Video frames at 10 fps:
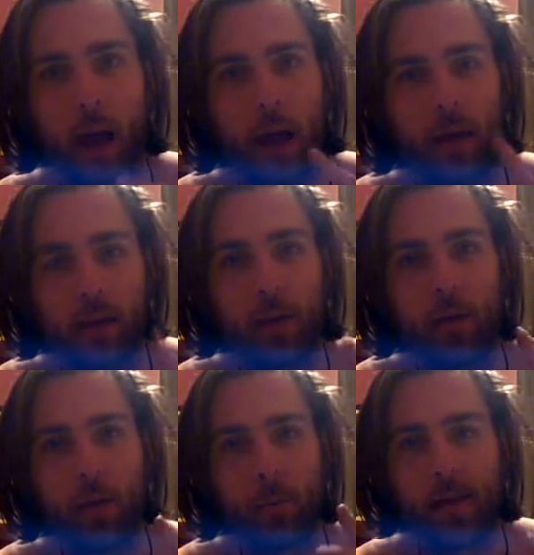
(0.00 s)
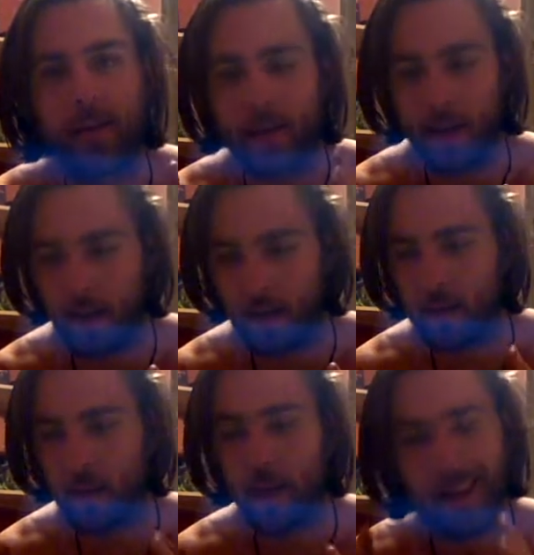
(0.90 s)
I think we might
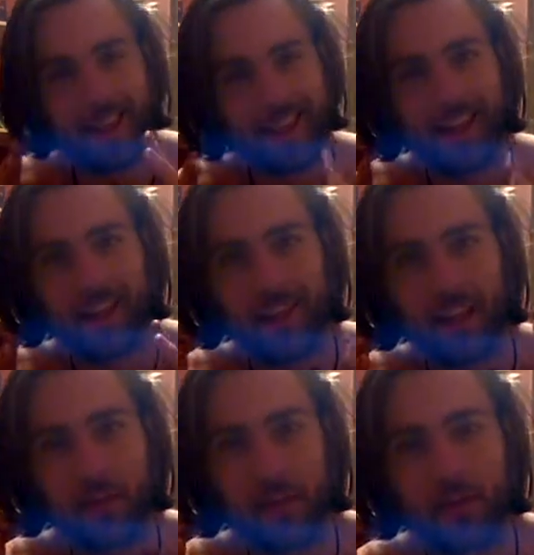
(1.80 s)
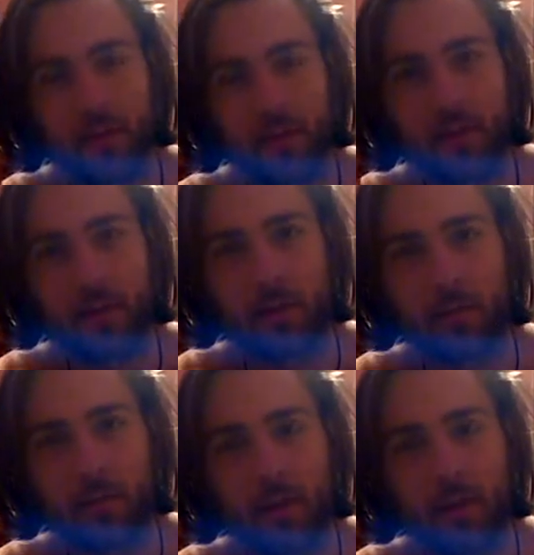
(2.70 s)
take that same old system,